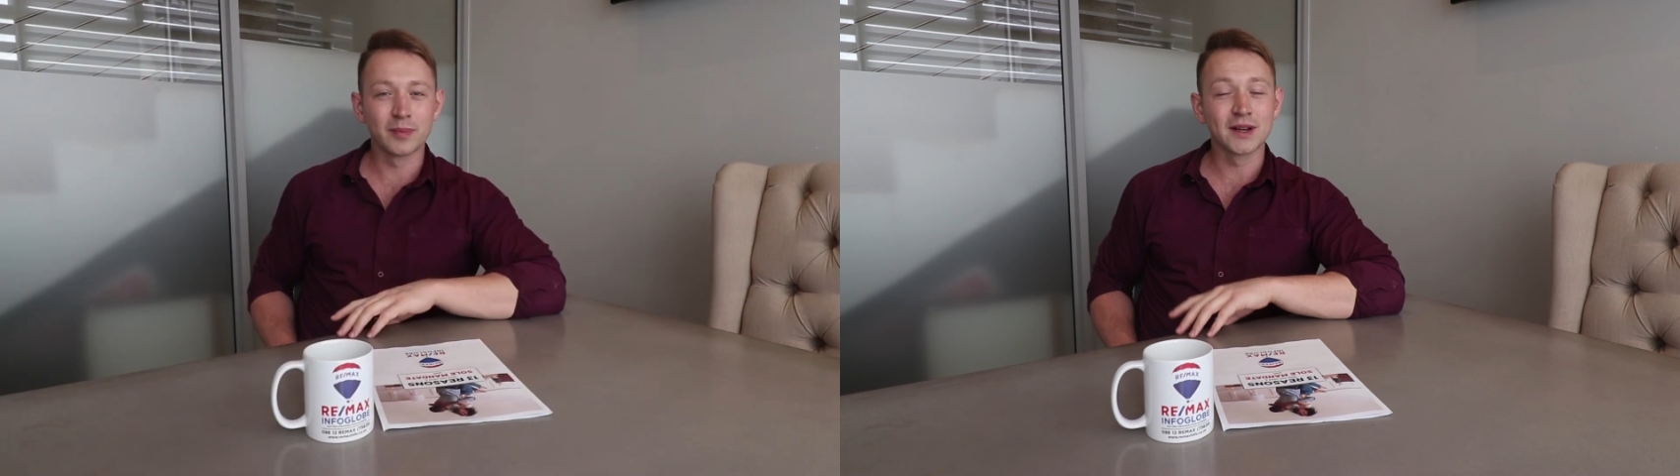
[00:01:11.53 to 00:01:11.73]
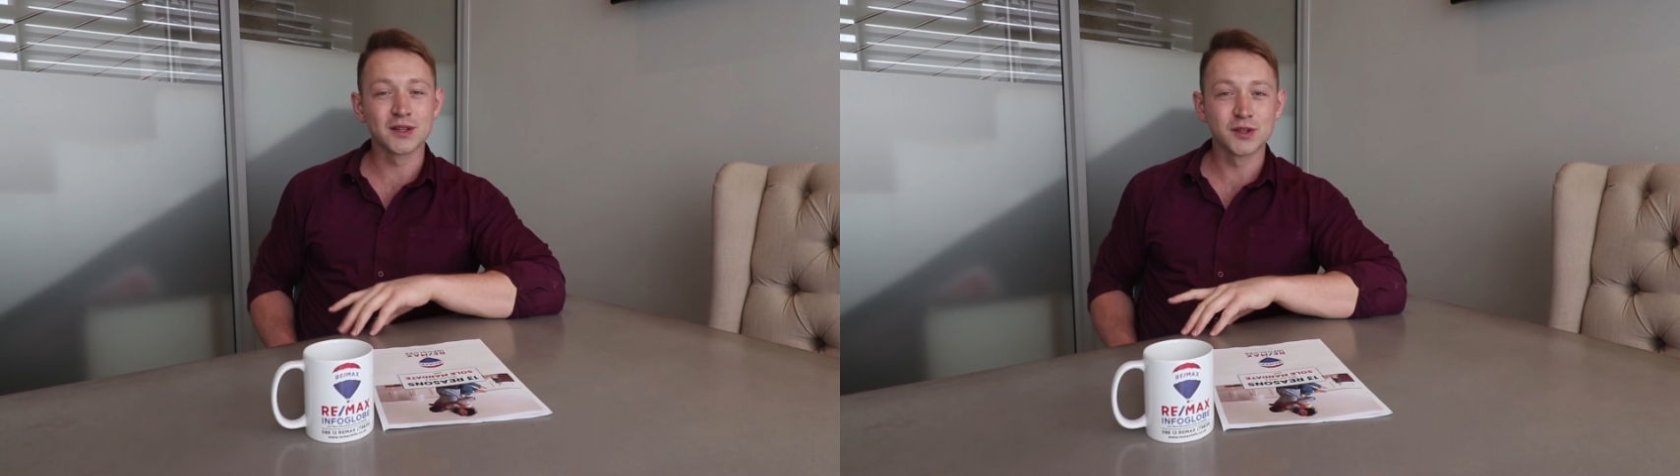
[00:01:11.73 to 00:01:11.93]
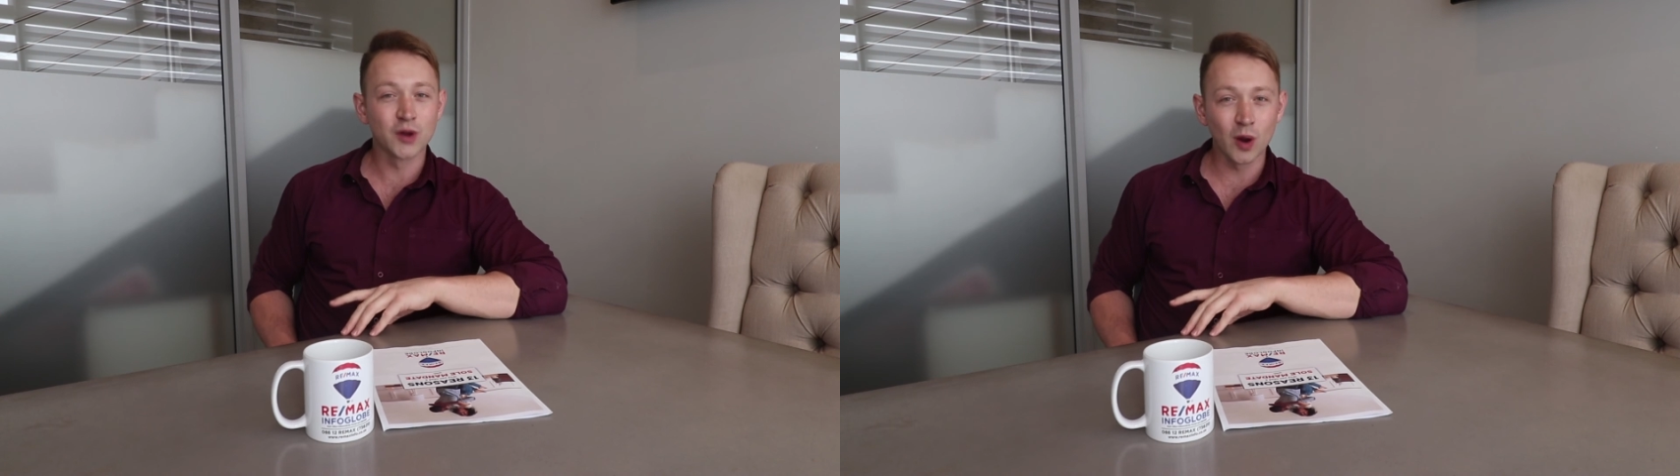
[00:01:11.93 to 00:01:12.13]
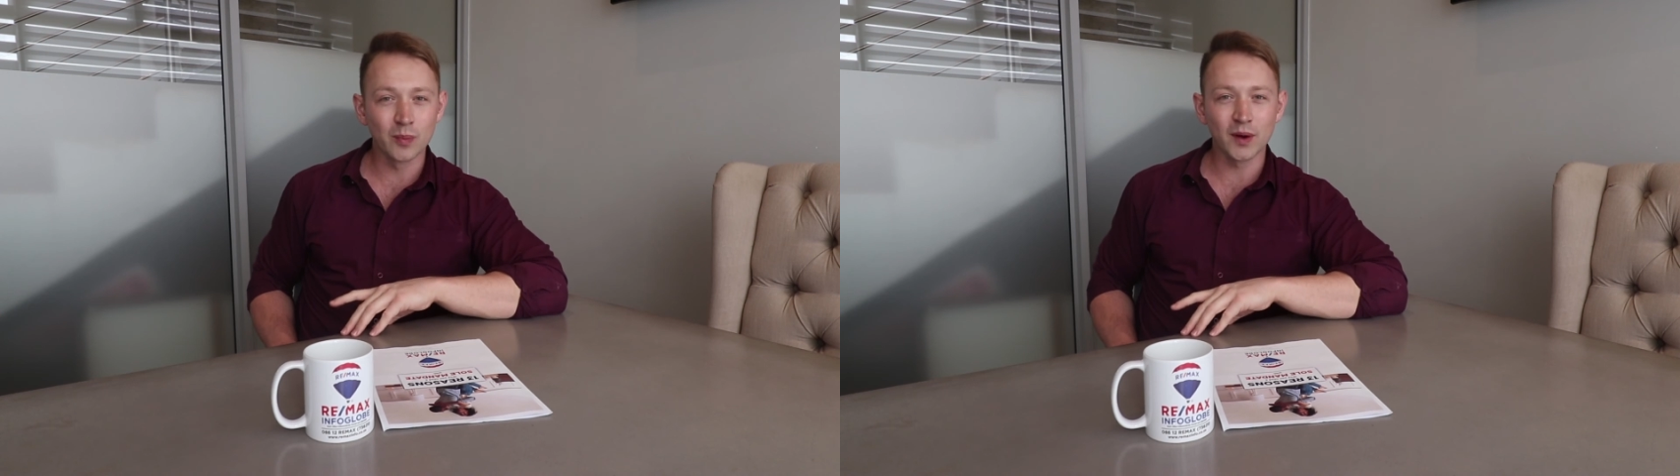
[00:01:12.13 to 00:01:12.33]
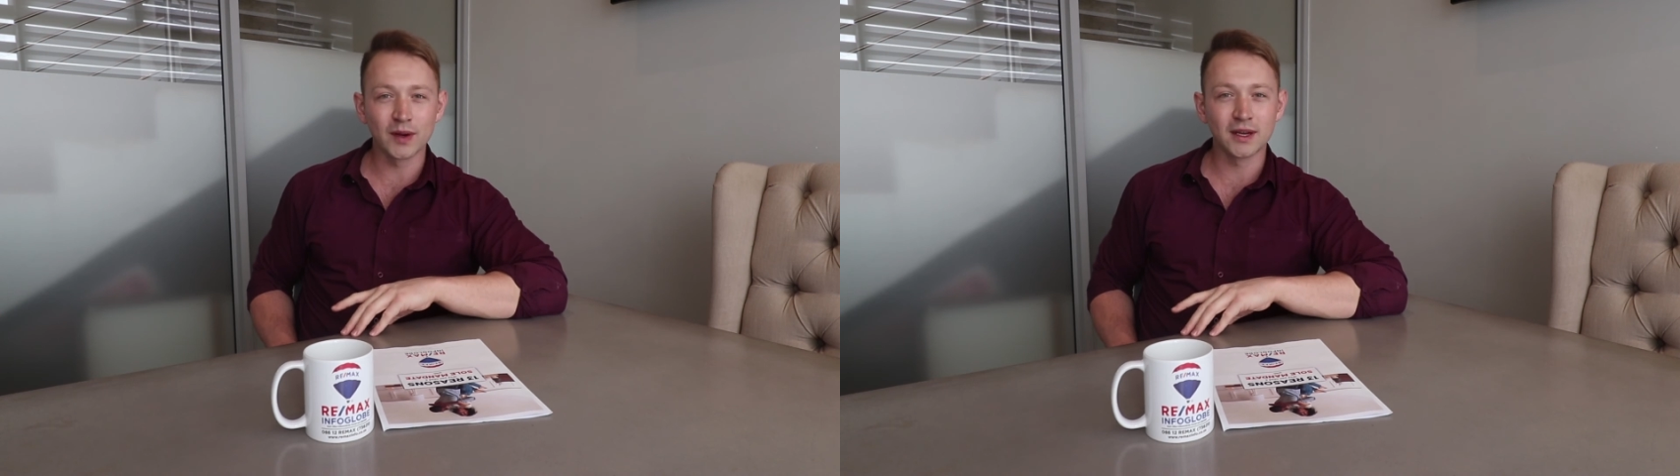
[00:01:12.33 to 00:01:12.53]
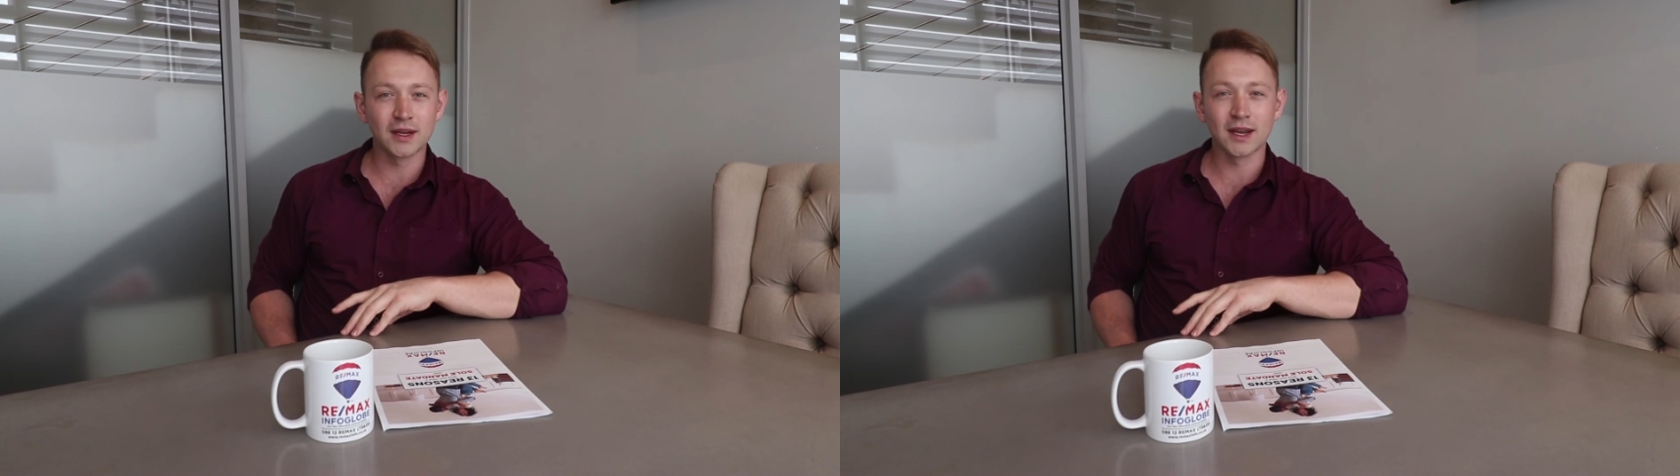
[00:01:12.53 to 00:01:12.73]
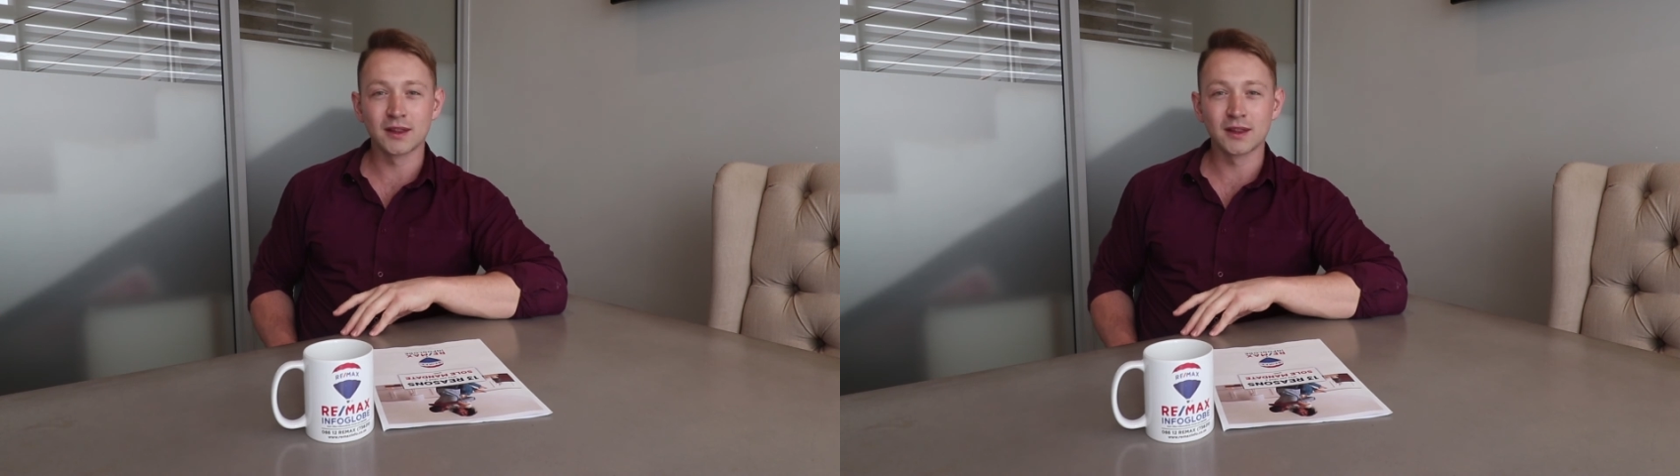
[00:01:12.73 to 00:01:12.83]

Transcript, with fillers: because nobody